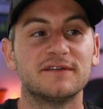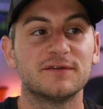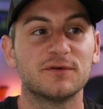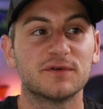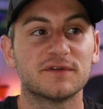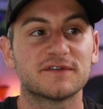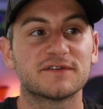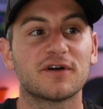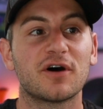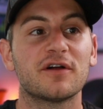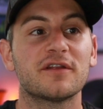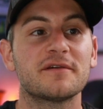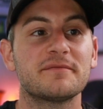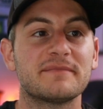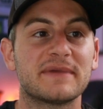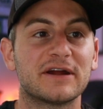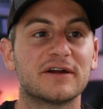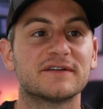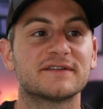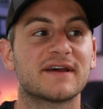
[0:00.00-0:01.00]
to install the
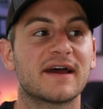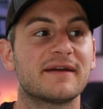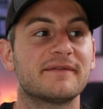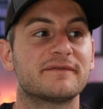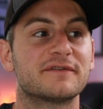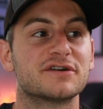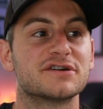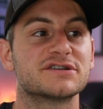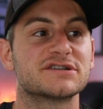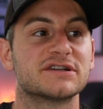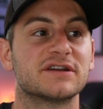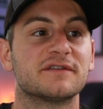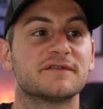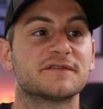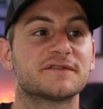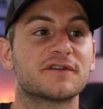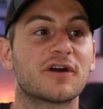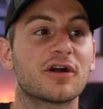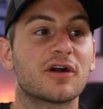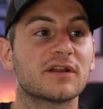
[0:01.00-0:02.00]
maritime version of
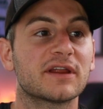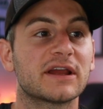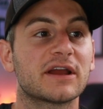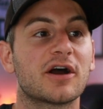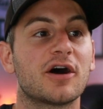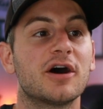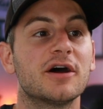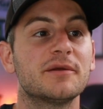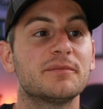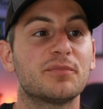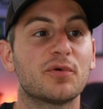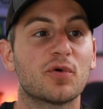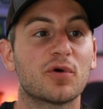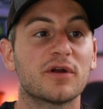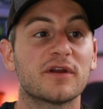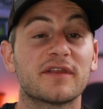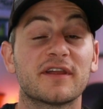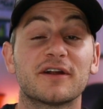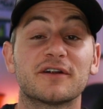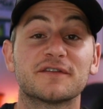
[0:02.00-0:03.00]
Starlink on
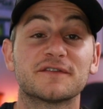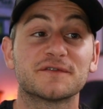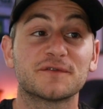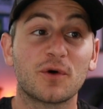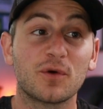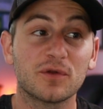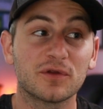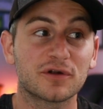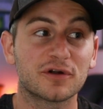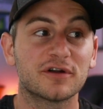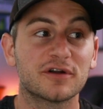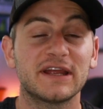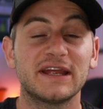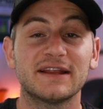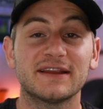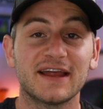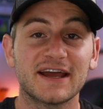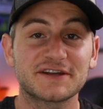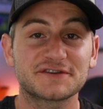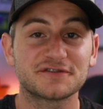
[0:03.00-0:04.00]
board their solar
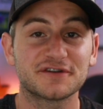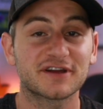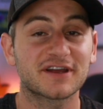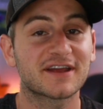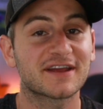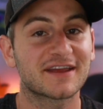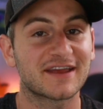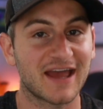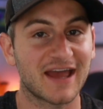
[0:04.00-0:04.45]
electric